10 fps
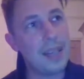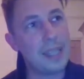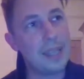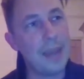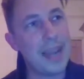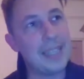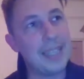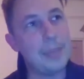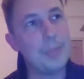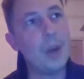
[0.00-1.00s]

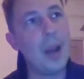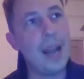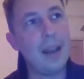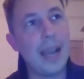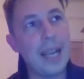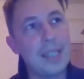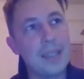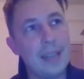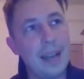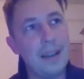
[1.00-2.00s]
amazingly bright light
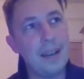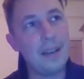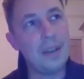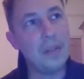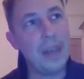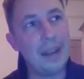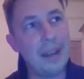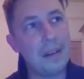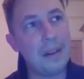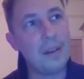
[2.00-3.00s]

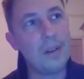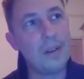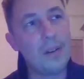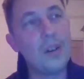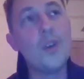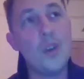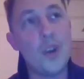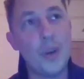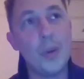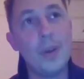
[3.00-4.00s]
that
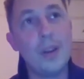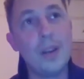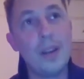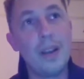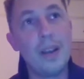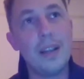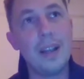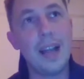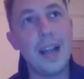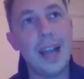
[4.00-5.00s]
grew
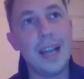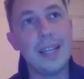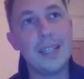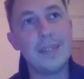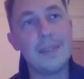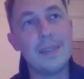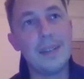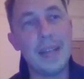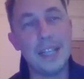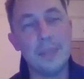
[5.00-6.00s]
and
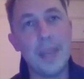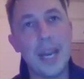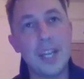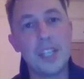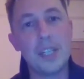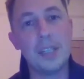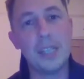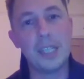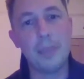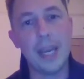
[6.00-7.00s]
then diminished,
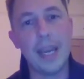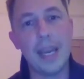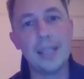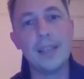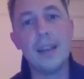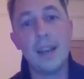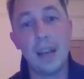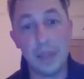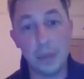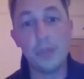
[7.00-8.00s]
disappeared,
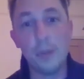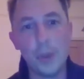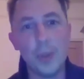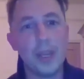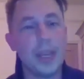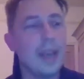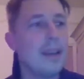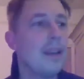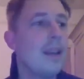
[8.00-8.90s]
and then was reborn again.